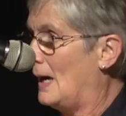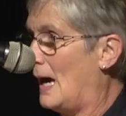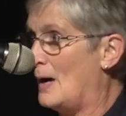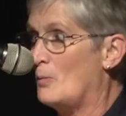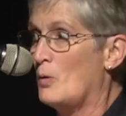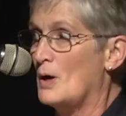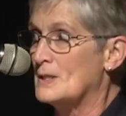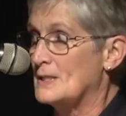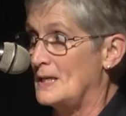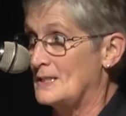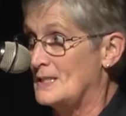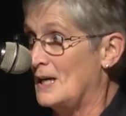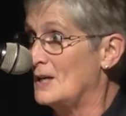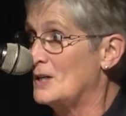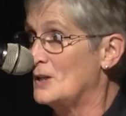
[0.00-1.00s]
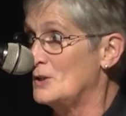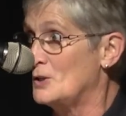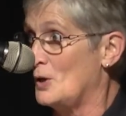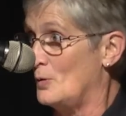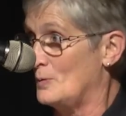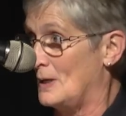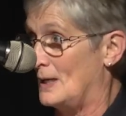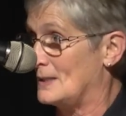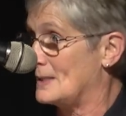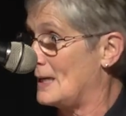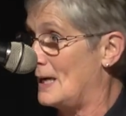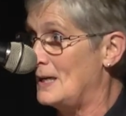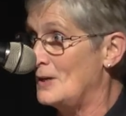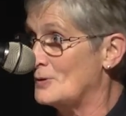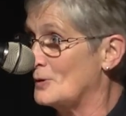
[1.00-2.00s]
I worked at Dunkin' Donuts.
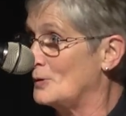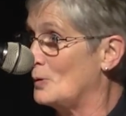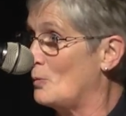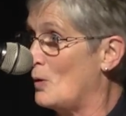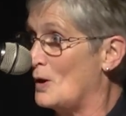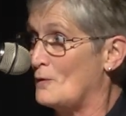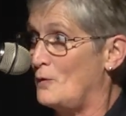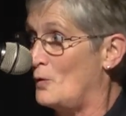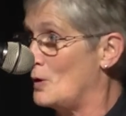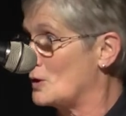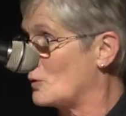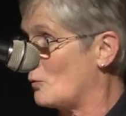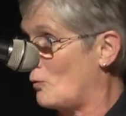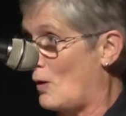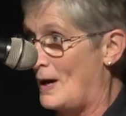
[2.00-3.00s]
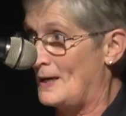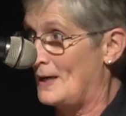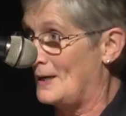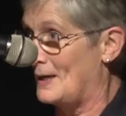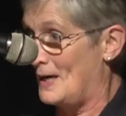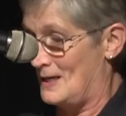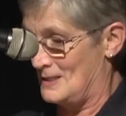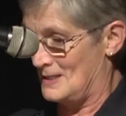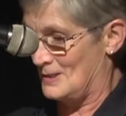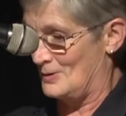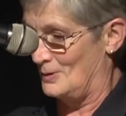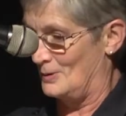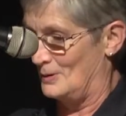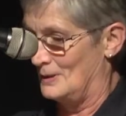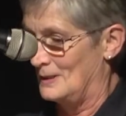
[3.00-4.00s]
I entered the workforce right out of high
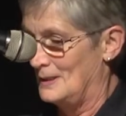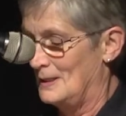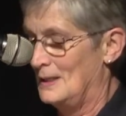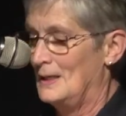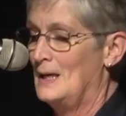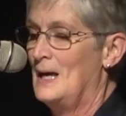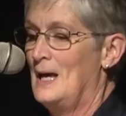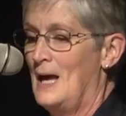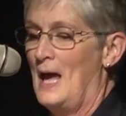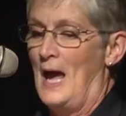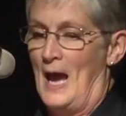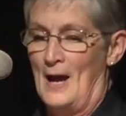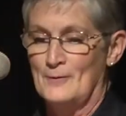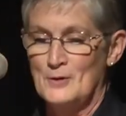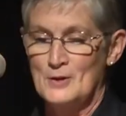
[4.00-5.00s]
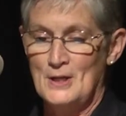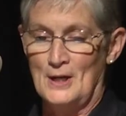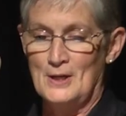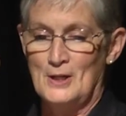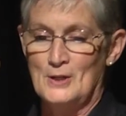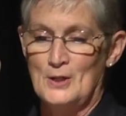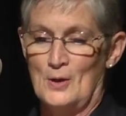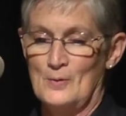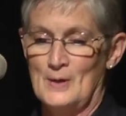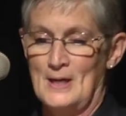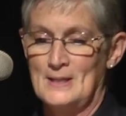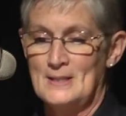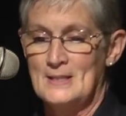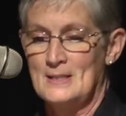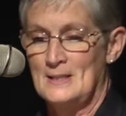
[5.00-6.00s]
school. After Dunkin'
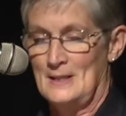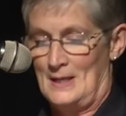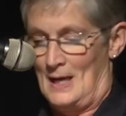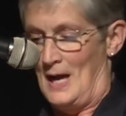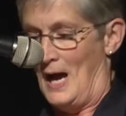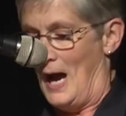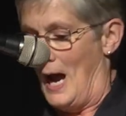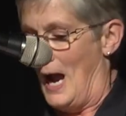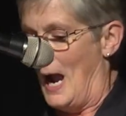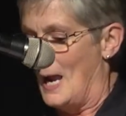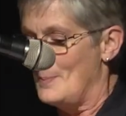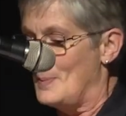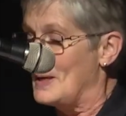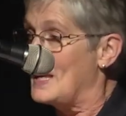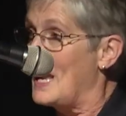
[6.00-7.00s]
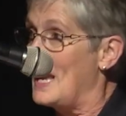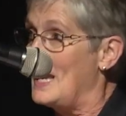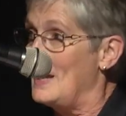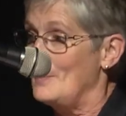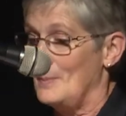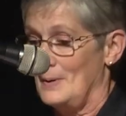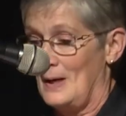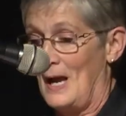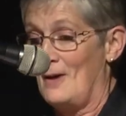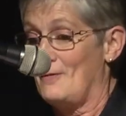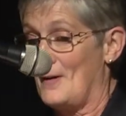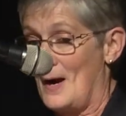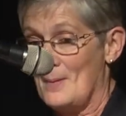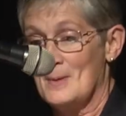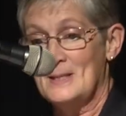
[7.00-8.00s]
Donuts, I became a
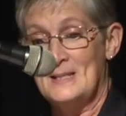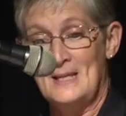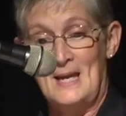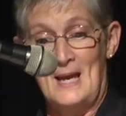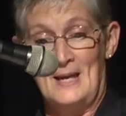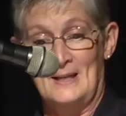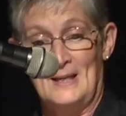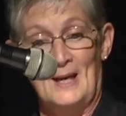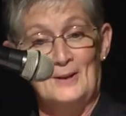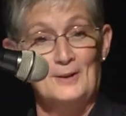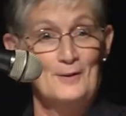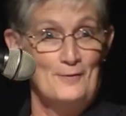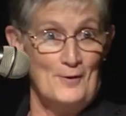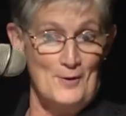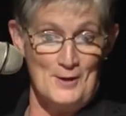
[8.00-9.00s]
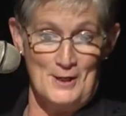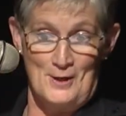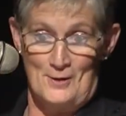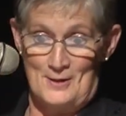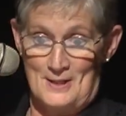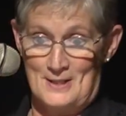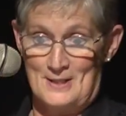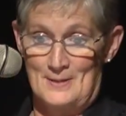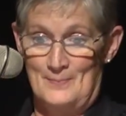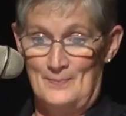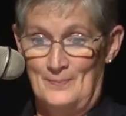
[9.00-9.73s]
pharmacy aide at Laverdier's.